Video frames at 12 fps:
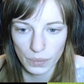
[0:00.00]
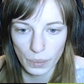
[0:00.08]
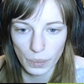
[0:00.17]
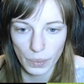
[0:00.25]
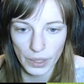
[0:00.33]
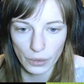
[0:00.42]

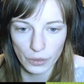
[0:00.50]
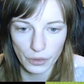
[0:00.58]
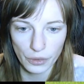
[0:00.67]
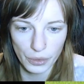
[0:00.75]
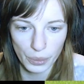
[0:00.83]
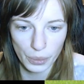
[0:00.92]
Wiggle
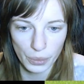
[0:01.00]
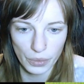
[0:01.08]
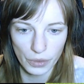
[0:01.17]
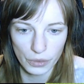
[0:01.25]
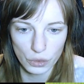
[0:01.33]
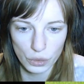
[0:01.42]
through all
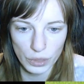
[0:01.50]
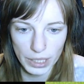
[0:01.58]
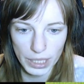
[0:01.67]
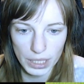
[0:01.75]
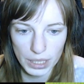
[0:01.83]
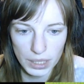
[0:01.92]
the
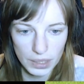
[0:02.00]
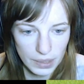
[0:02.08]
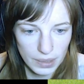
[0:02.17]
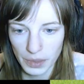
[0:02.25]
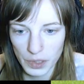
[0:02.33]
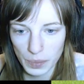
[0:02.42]

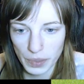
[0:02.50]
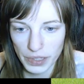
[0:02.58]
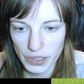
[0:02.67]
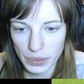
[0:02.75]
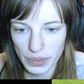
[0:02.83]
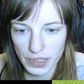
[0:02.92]
trees.
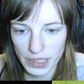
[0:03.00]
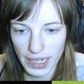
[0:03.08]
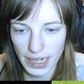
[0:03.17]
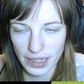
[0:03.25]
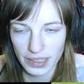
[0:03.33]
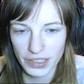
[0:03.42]
Surprised no one's
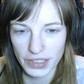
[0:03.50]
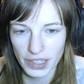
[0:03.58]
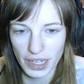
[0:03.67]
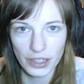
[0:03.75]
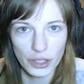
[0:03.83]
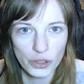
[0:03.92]
attacked us
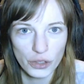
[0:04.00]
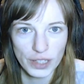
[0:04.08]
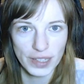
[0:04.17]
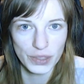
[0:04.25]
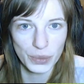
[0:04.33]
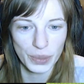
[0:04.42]
yet. Usually
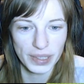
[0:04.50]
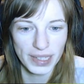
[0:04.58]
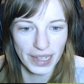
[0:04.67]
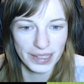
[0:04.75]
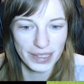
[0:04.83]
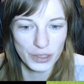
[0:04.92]
there's always
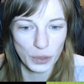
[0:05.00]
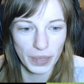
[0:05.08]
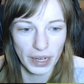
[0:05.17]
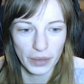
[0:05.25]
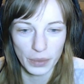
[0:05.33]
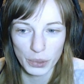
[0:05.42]
cats jumping
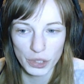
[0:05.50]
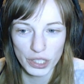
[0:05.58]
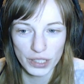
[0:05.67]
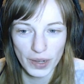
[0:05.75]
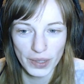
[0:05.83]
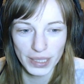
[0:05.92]
out of the
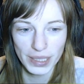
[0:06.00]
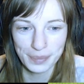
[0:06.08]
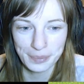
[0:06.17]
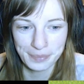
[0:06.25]
bushes around here.